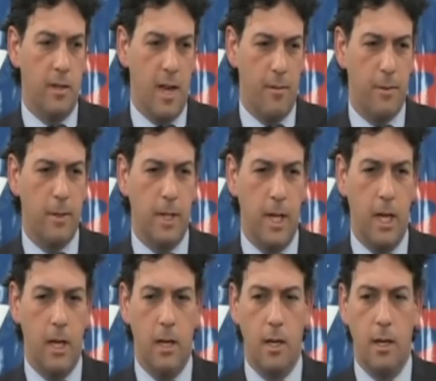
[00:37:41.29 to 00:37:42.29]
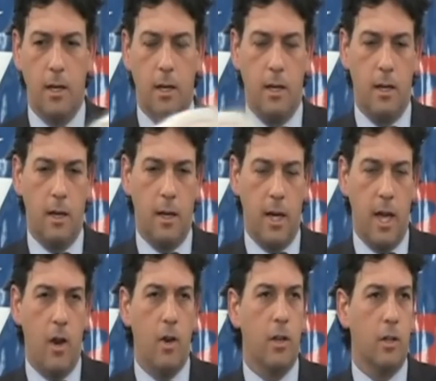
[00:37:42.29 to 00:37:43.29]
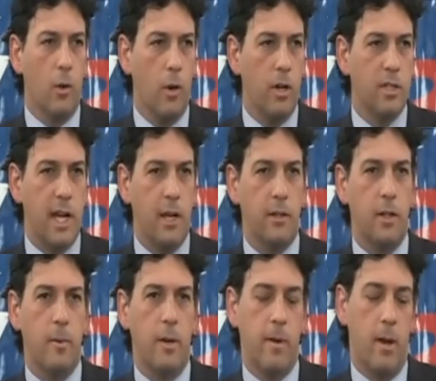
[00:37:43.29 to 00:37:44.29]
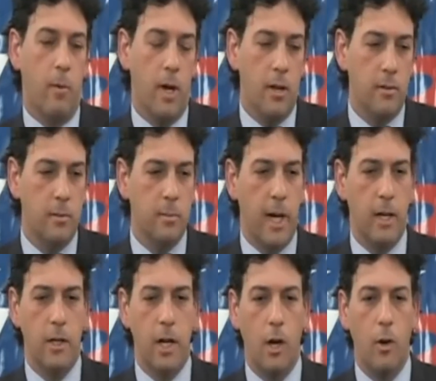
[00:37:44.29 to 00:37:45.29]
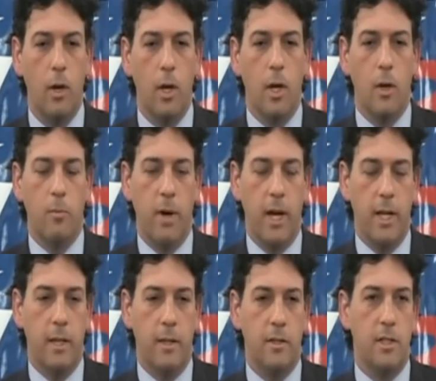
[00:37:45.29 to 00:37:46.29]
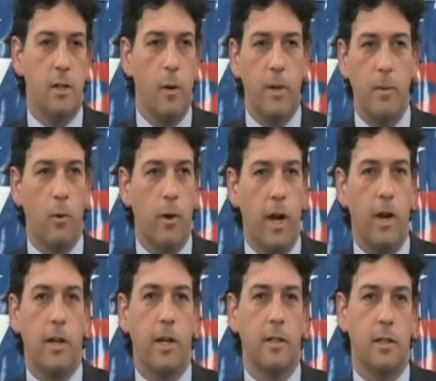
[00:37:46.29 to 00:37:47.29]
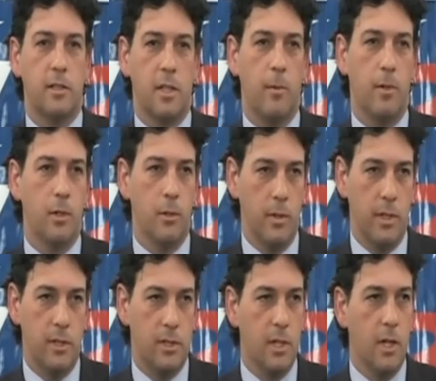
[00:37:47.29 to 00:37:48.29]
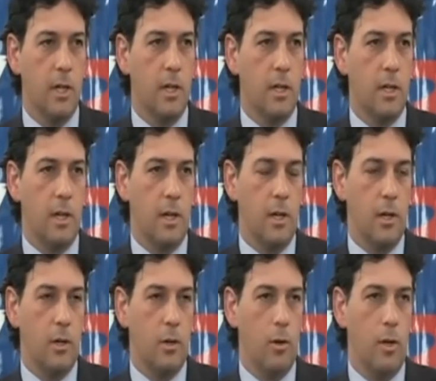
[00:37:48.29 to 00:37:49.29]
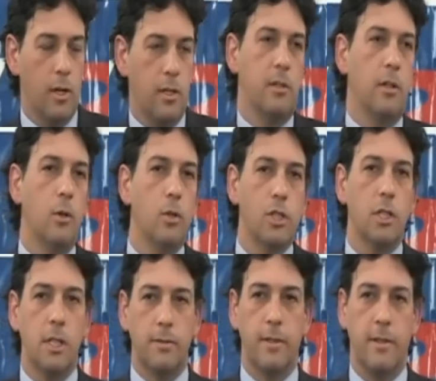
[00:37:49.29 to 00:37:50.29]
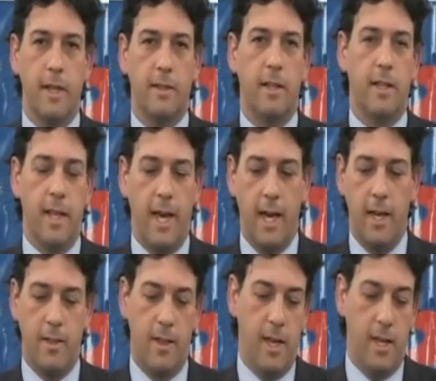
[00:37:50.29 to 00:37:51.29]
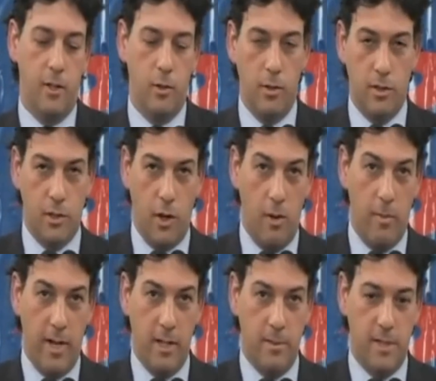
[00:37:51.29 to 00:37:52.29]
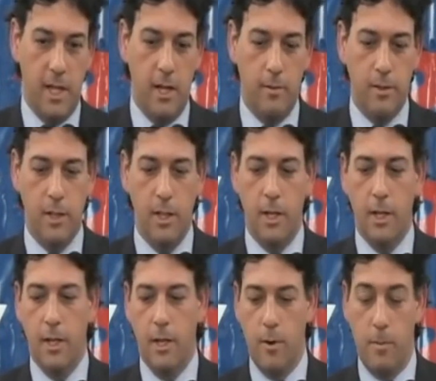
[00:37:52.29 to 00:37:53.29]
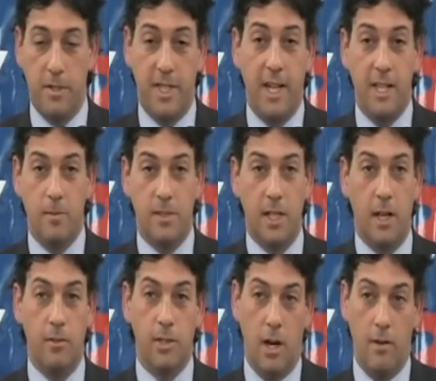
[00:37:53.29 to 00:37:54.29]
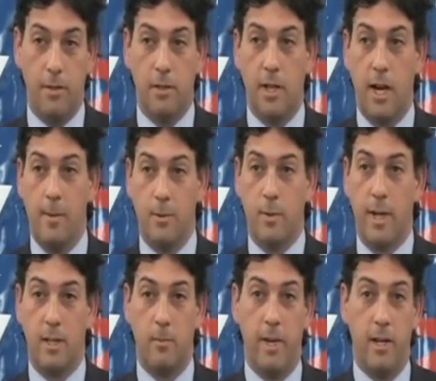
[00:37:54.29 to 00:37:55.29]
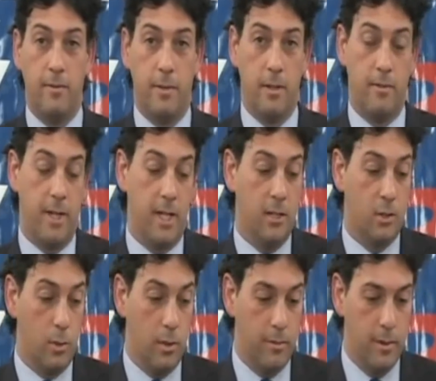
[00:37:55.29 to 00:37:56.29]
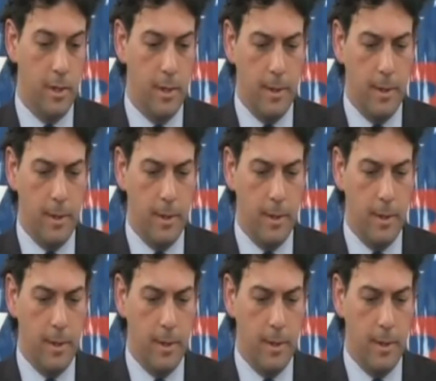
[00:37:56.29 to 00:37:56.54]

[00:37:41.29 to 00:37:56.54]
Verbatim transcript: definitely uh, arrogant lawyers out there. Maybe I'm one of them. I don't know. But there's nobody more arrogant than someone who is uh, delusional enough to think that a, they can do this all by themselves, representing themselves oftentimes without the benefit of any sort of